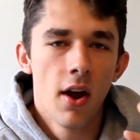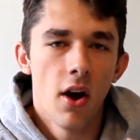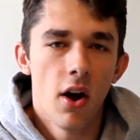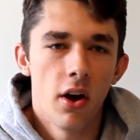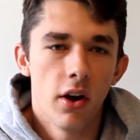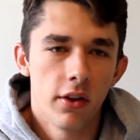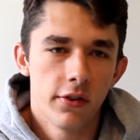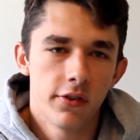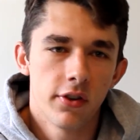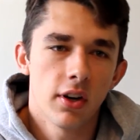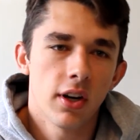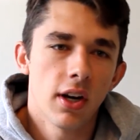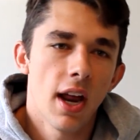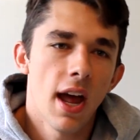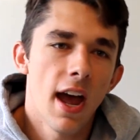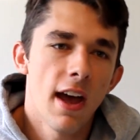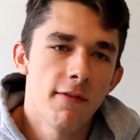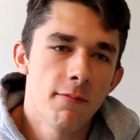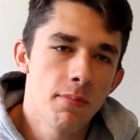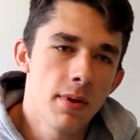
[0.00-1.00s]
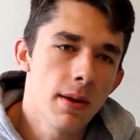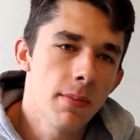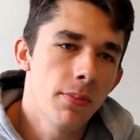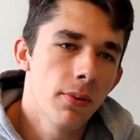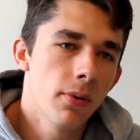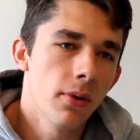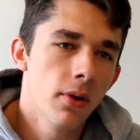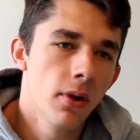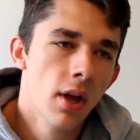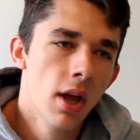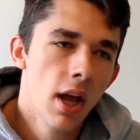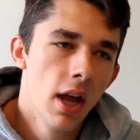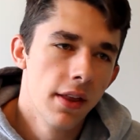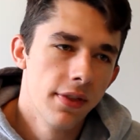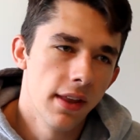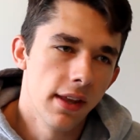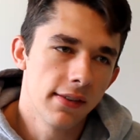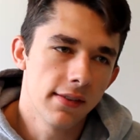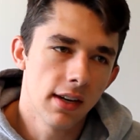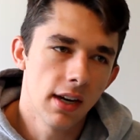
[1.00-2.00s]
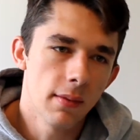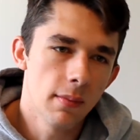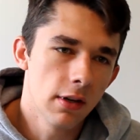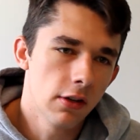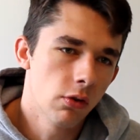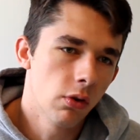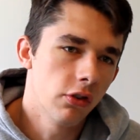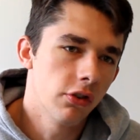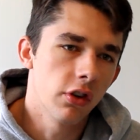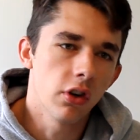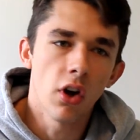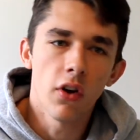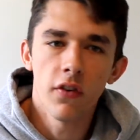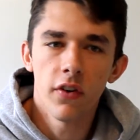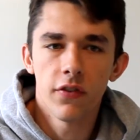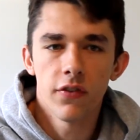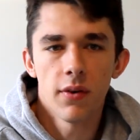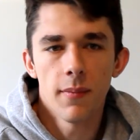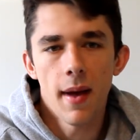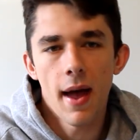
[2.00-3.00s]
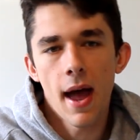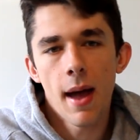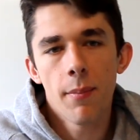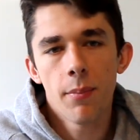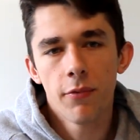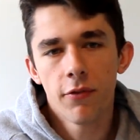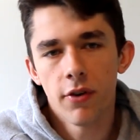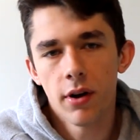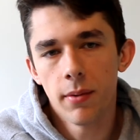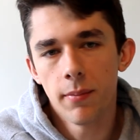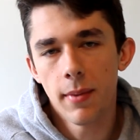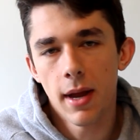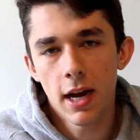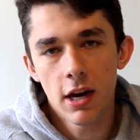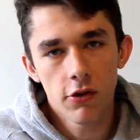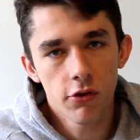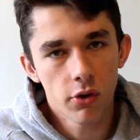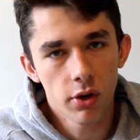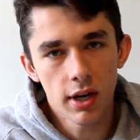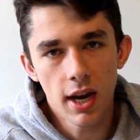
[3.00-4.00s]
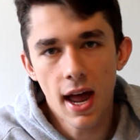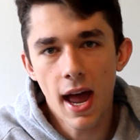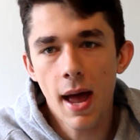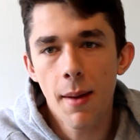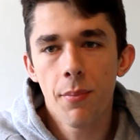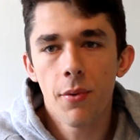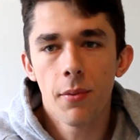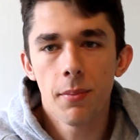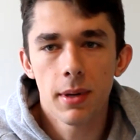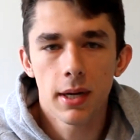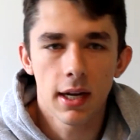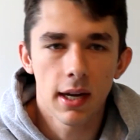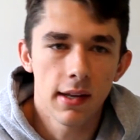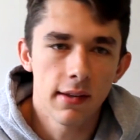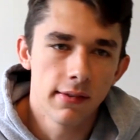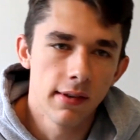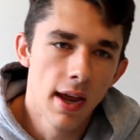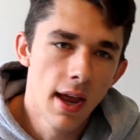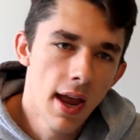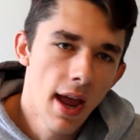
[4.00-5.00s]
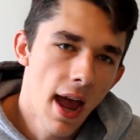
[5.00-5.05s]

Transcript: or else you're gonna have people that's gonna be switching over from app from Android to Apple because